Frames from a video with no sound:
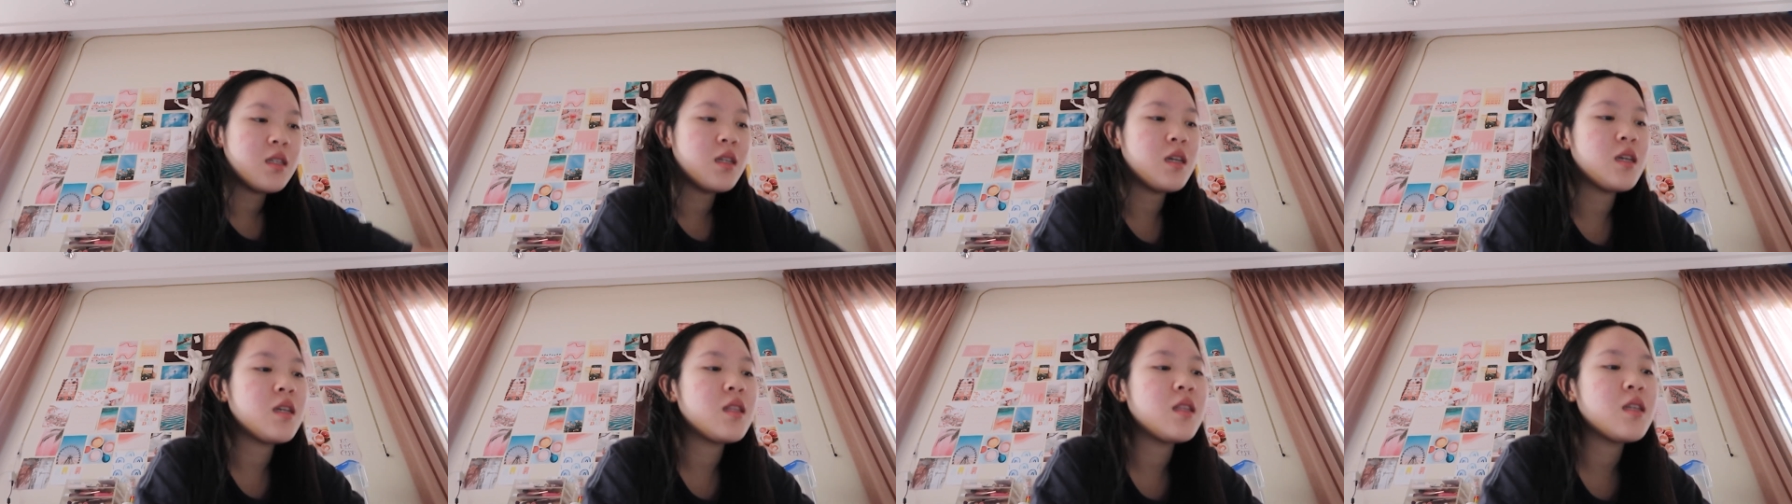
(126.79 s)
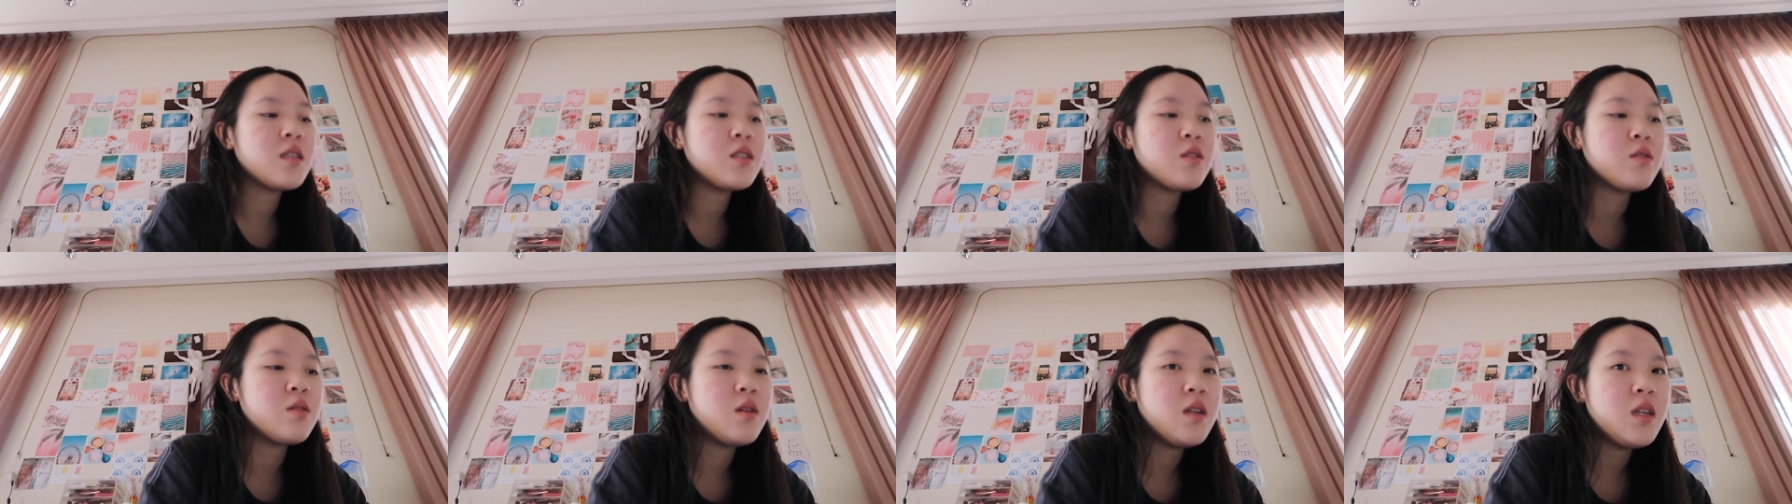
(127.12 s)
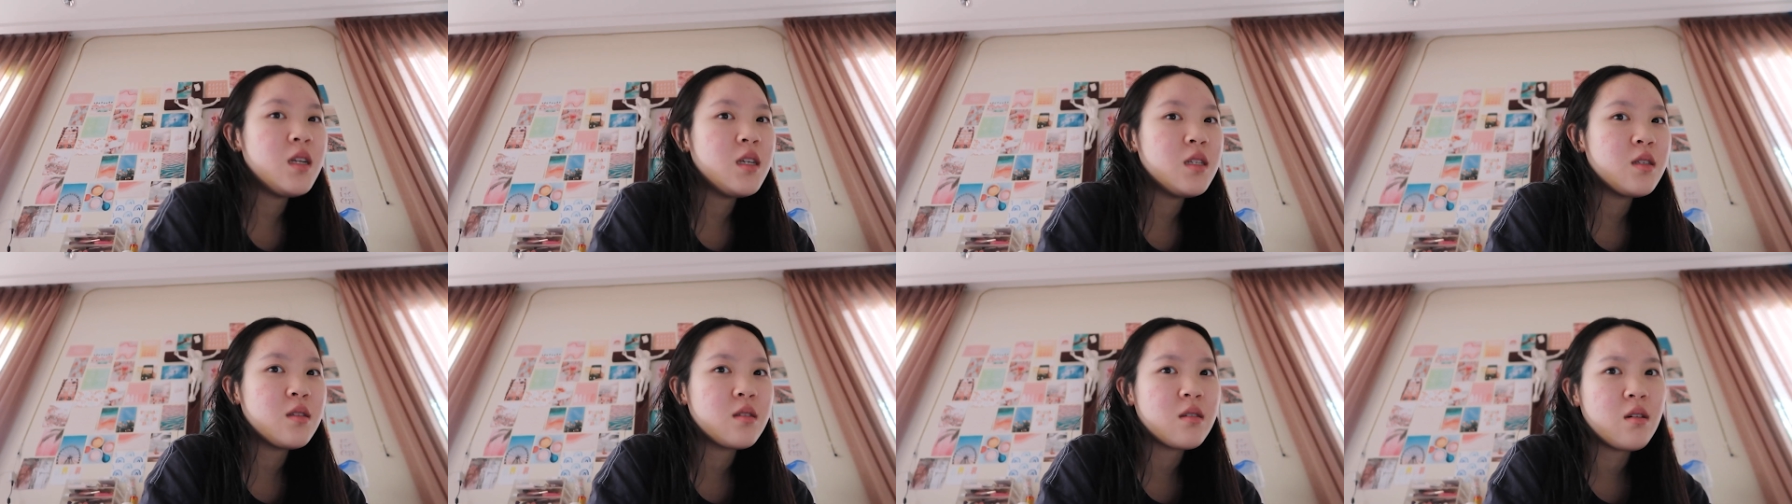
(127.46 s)
like this
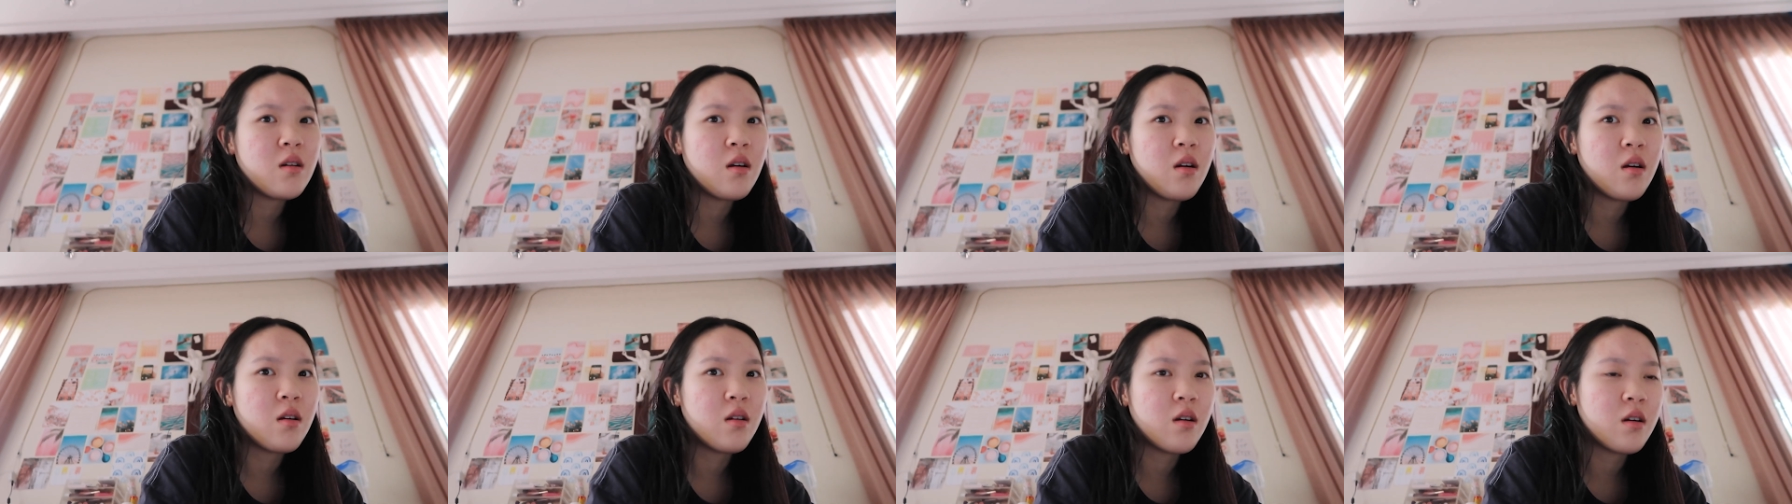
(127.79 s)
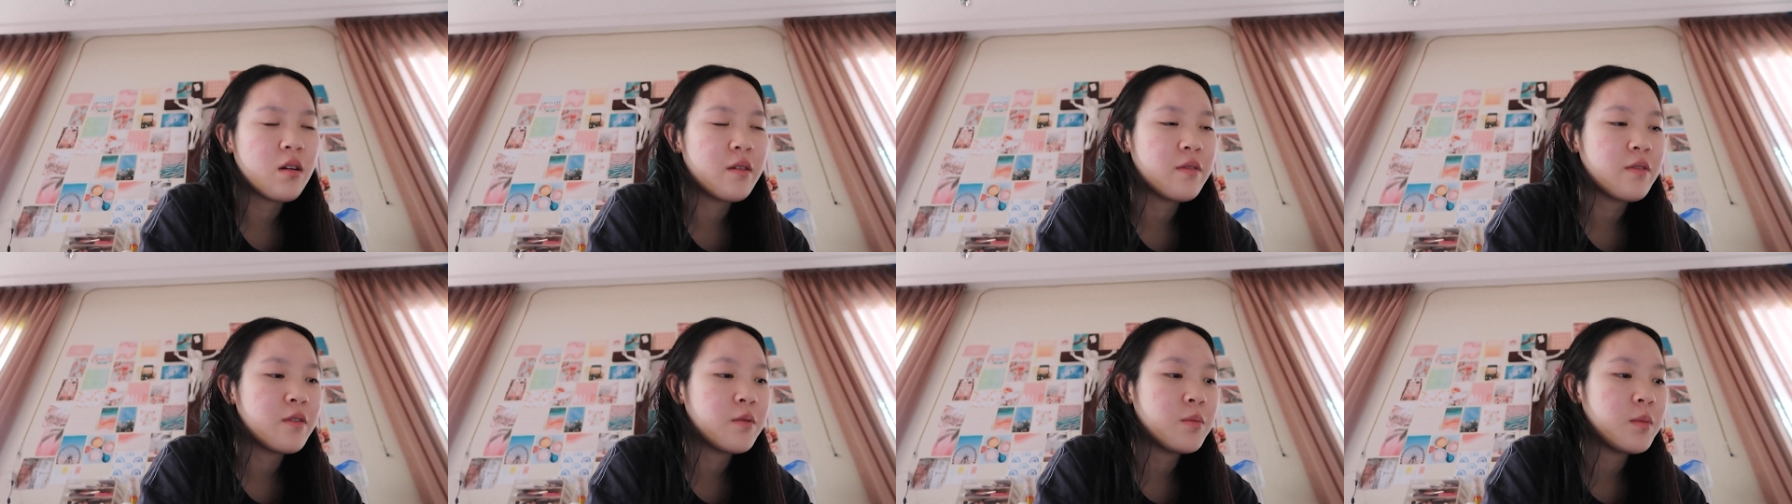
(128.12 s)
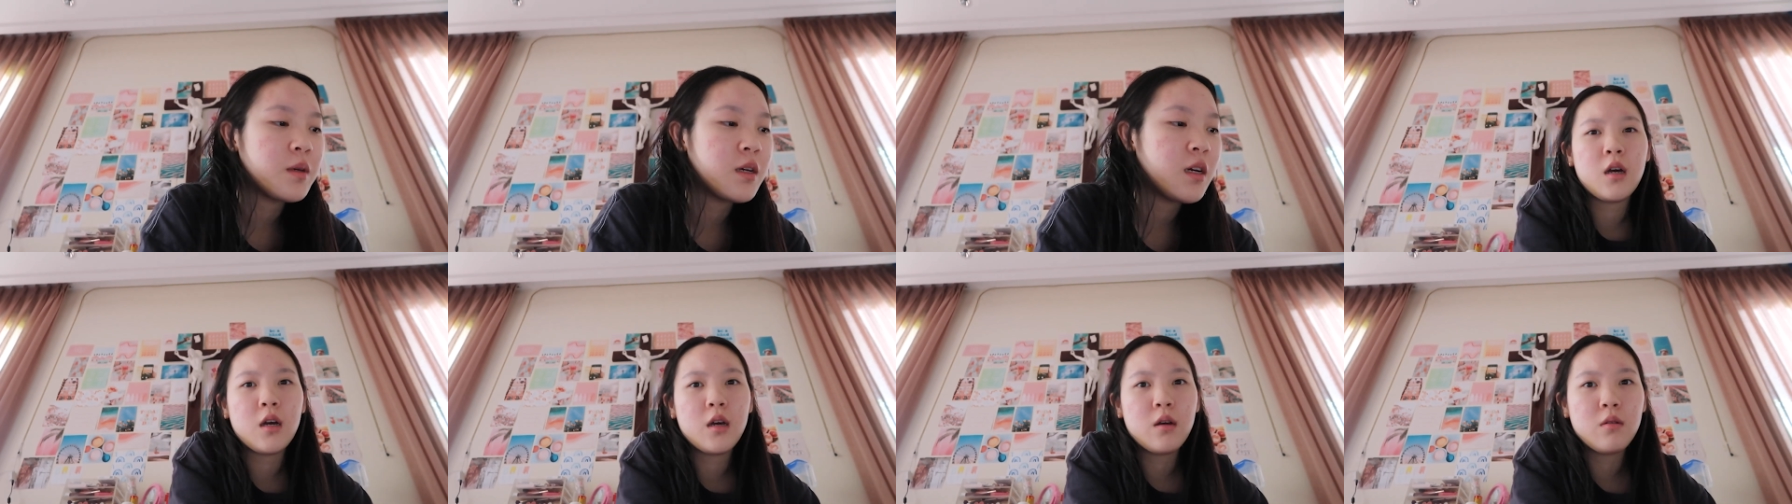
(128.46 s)
unit is hard for
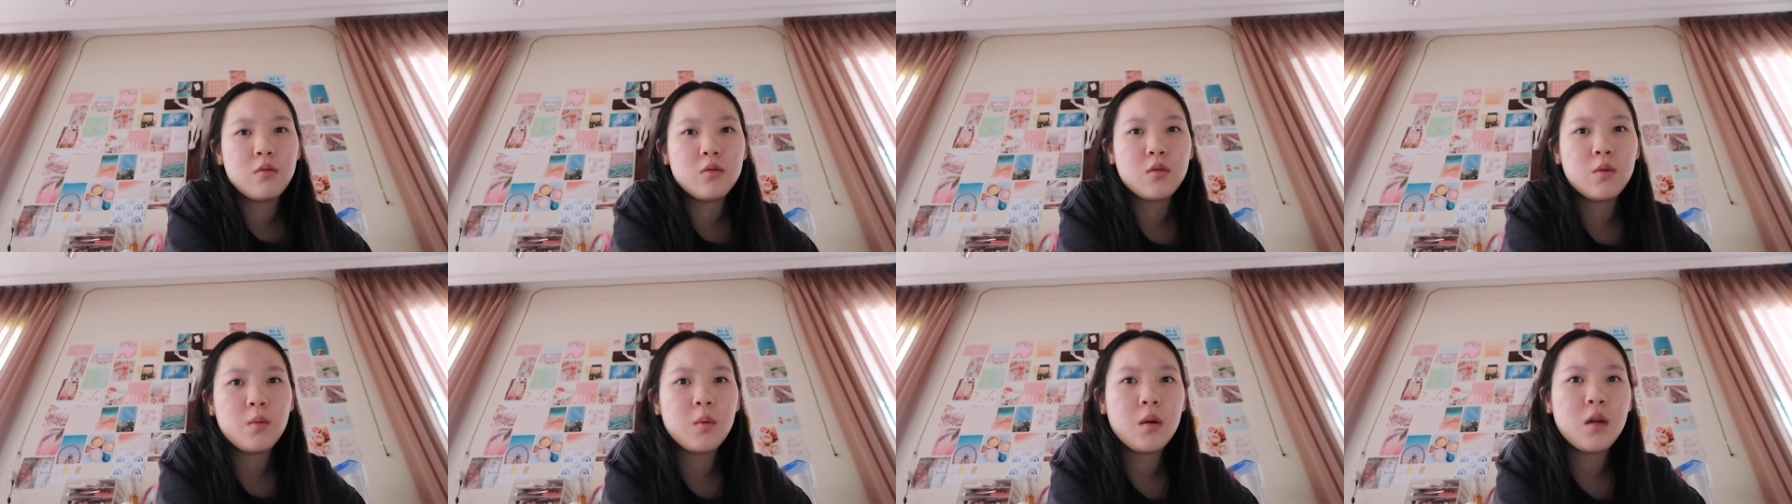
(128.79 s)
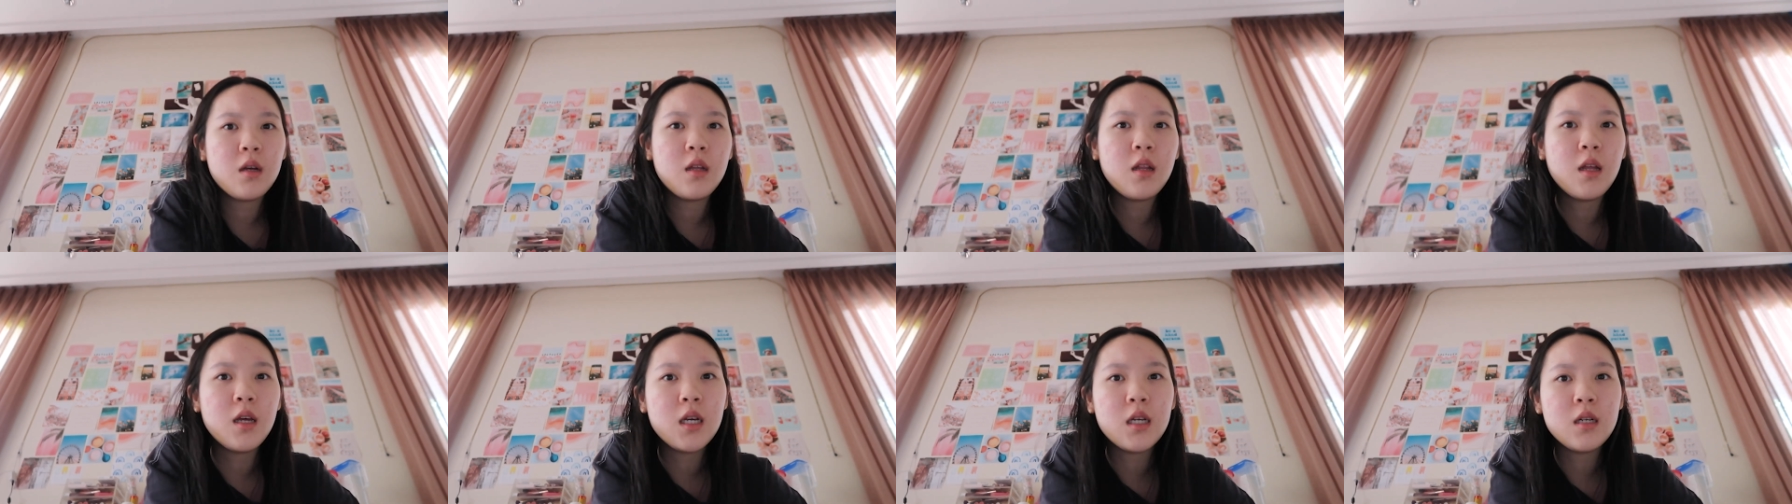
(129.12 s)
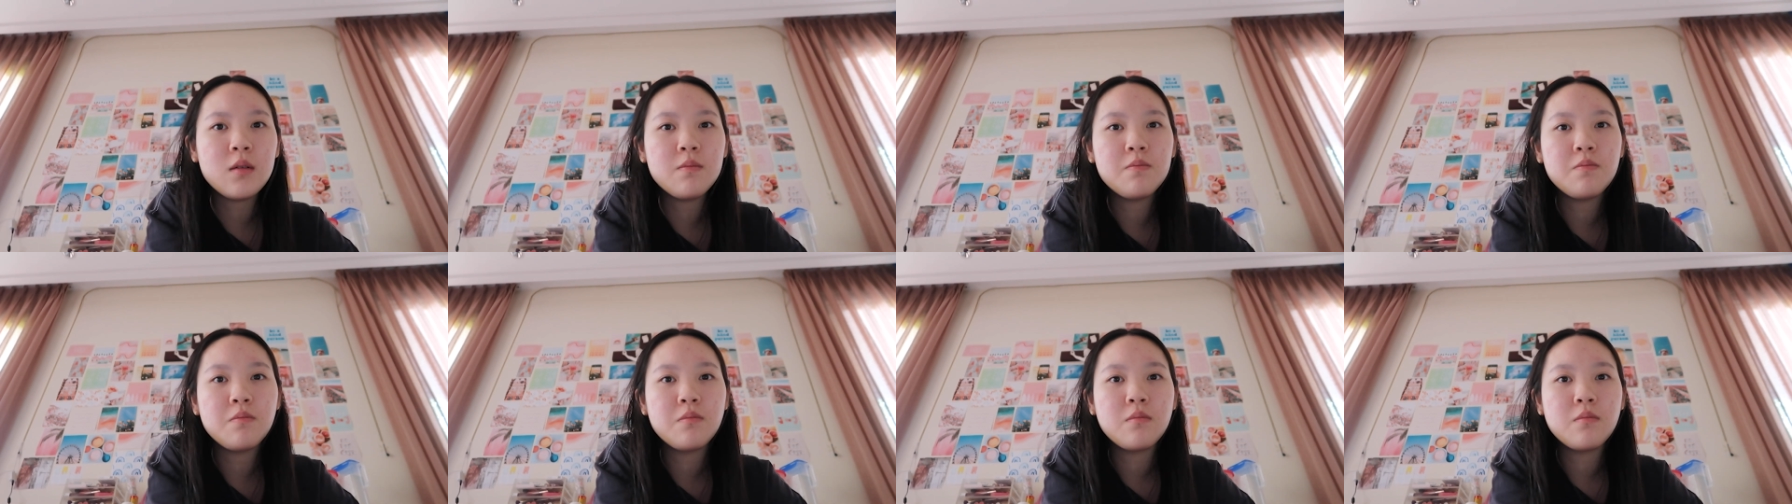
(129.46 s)
me I also want to like